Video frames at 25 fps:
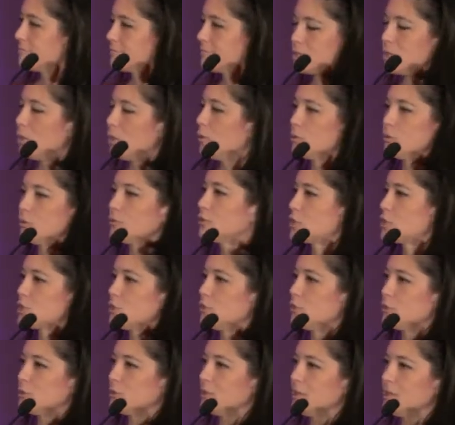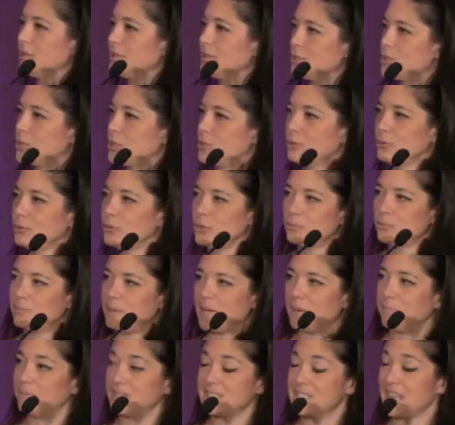total children and 2 new
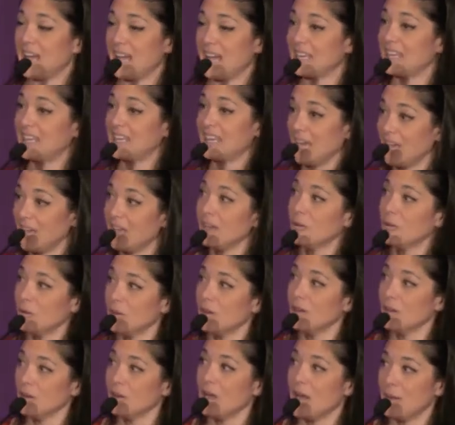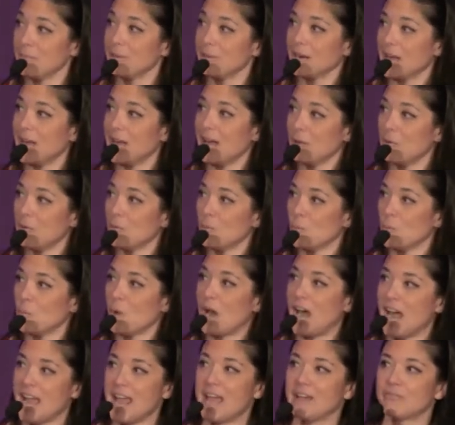puppies.
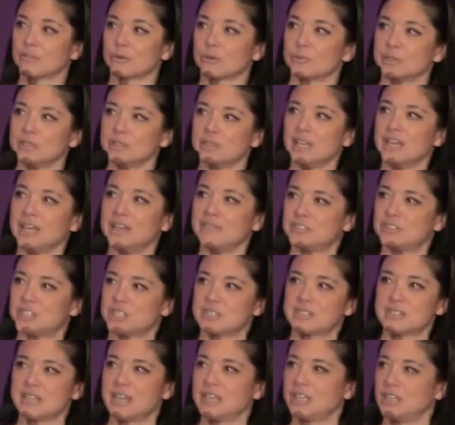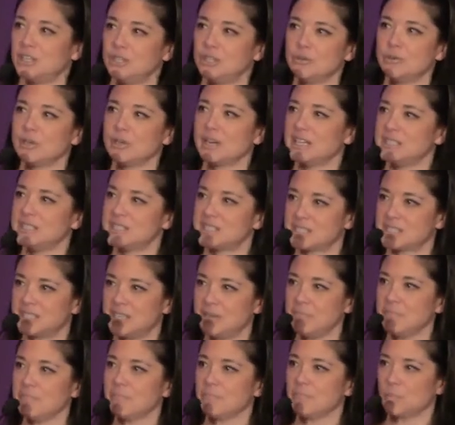I have a real life just like you, and I
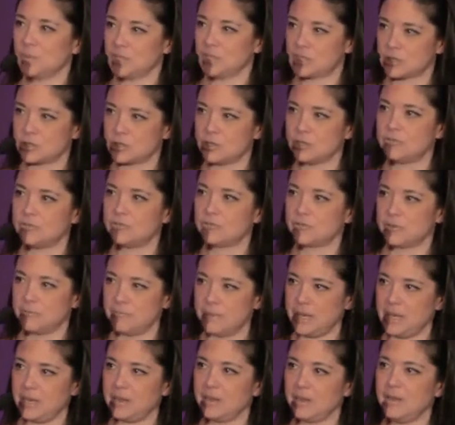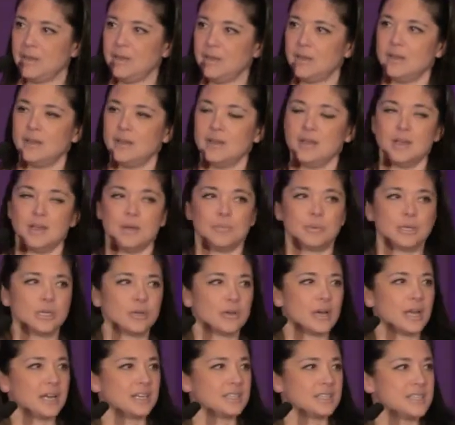skip what's good for me. But you
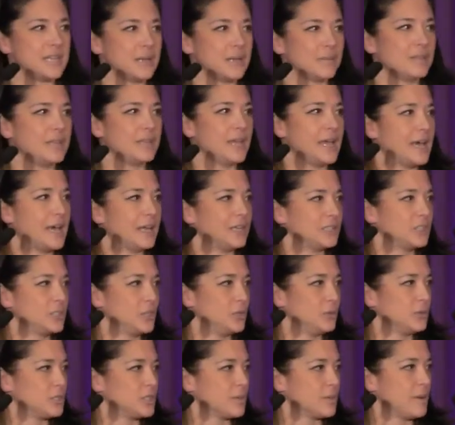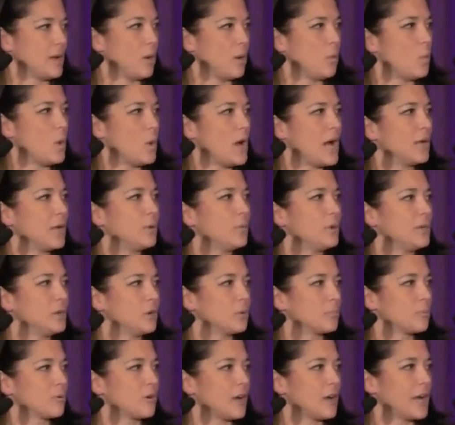got to examine the attitudes about why we
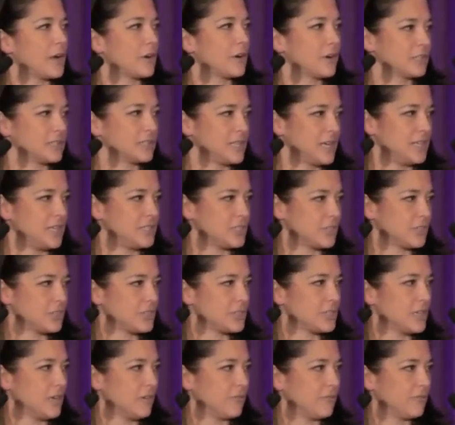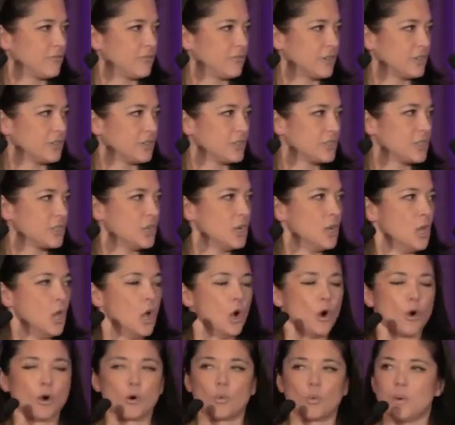don't prioritize ourselves first,
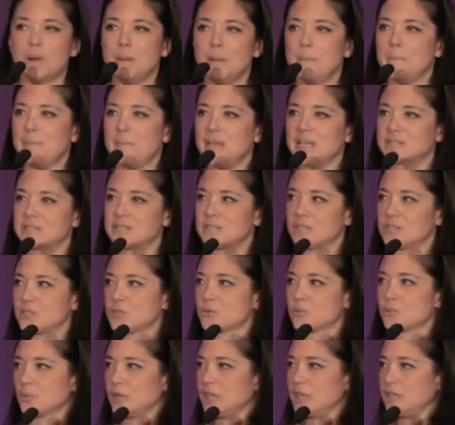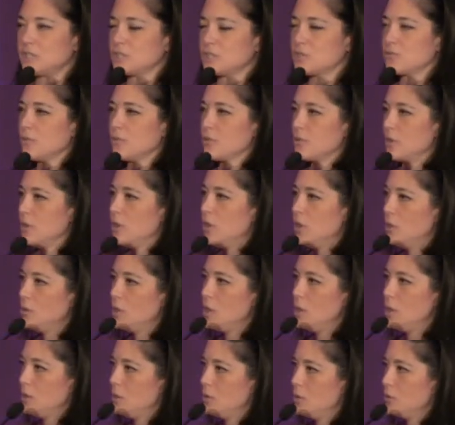or what makes us reach for the
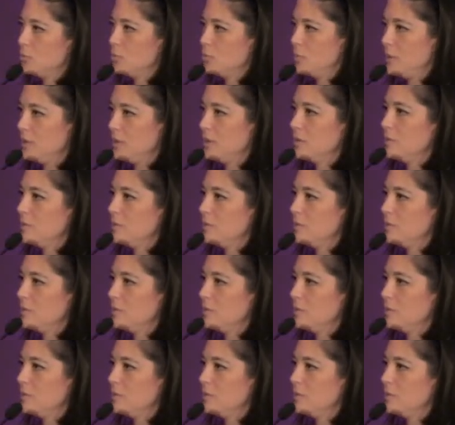ho-ho